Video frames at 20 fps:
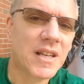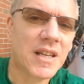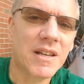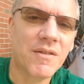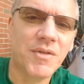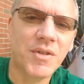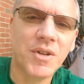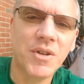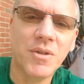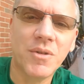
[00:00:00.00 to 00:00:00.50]

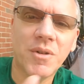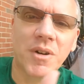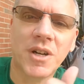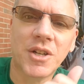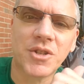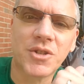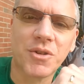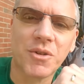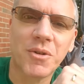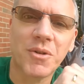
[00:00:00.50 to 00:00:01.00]
if you
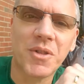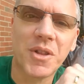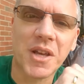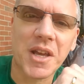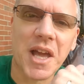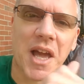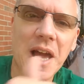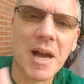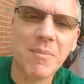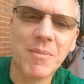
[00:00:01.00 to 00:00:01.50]
unscrew the
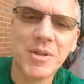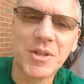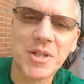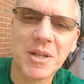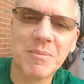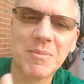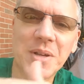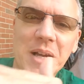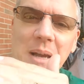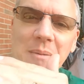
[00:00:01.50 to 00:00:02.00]
cap, that
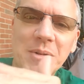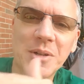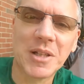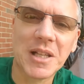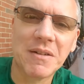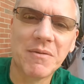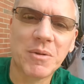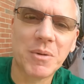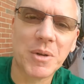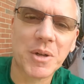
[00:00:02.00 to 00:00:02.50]
sometimes the
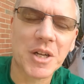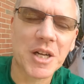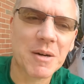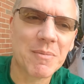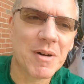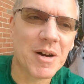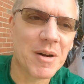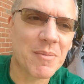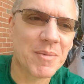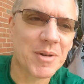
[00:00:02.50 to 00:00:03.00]
level will
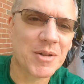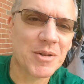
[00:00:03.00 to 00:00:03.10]
come up.